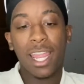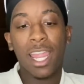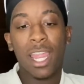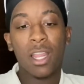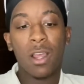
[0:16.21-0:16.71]

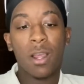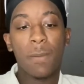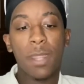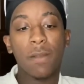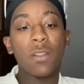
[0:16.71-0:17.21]
And
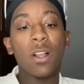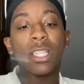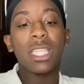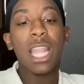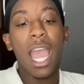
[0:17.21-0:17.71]
that vlog's
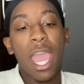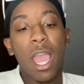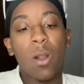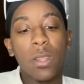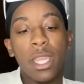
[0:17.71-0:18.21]
not
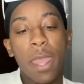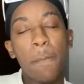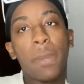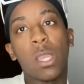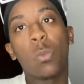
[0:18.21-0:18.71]
out yet,
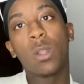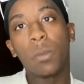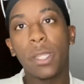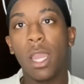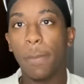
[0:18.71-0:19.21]
but it will
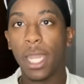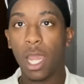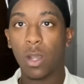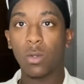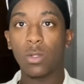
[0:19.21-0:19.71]
be coming
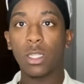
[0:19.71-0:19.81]
out